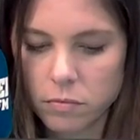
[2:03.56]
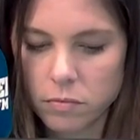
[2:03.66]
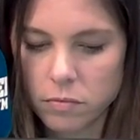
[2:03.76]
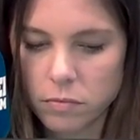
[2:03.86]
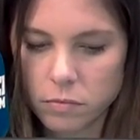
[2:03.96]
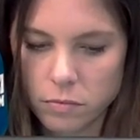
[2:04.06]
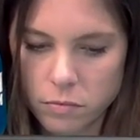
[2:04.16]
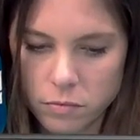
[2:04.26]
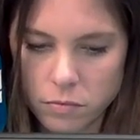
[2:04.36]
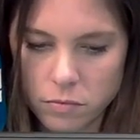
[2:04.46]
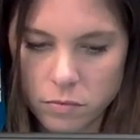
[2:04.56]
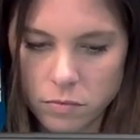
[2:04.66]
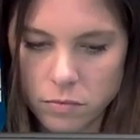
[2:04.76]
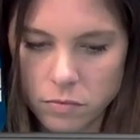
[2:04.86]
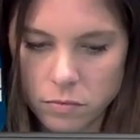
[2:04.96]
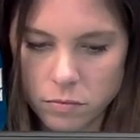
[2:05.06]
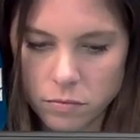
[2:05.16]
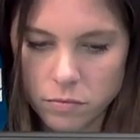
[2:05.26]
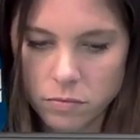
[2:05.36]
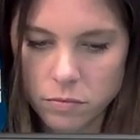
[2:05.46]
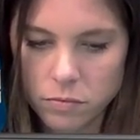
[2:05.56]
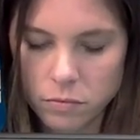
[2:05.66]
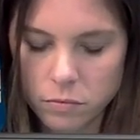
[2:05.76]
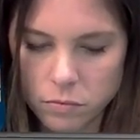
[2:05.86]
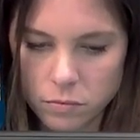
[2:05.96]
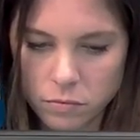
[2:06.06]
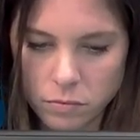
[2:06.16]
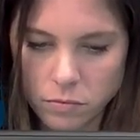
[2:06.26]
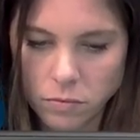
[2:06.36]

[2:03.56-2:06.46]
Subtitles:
The person shown says nothing.